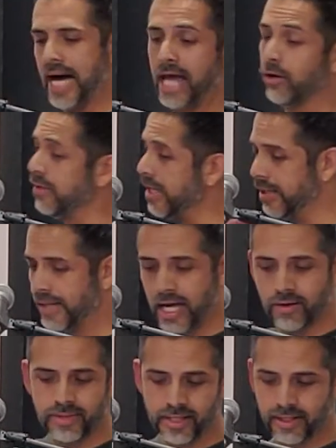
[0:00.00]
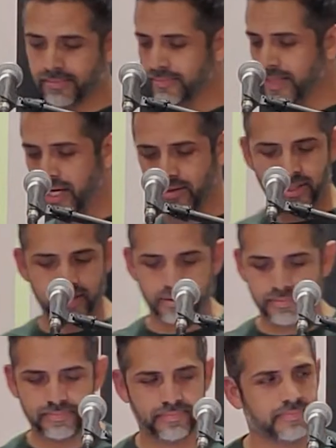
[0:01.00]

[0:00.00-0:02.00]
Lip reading: I don't need it.